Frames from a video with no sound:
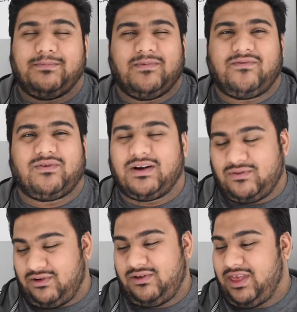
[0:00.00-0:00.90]

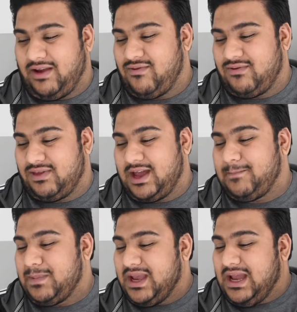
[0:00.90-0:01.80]
forever thankful for
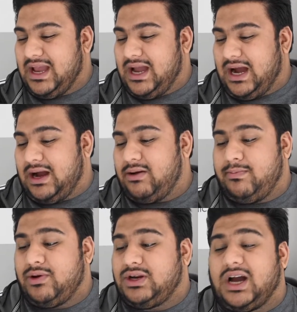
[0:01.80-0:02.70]
that.
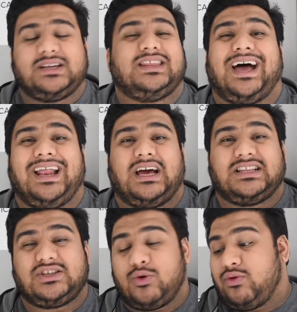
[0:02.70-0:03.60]
Building onto that, a
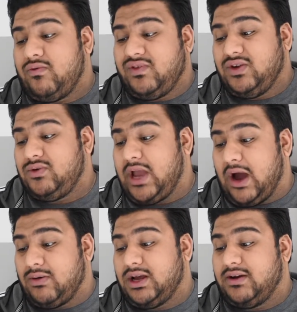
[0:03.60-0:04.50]
total view
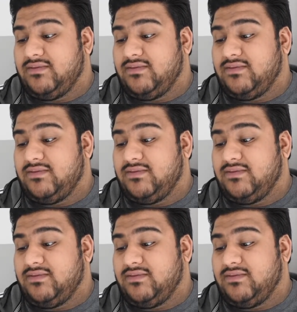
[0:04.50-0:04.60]
count of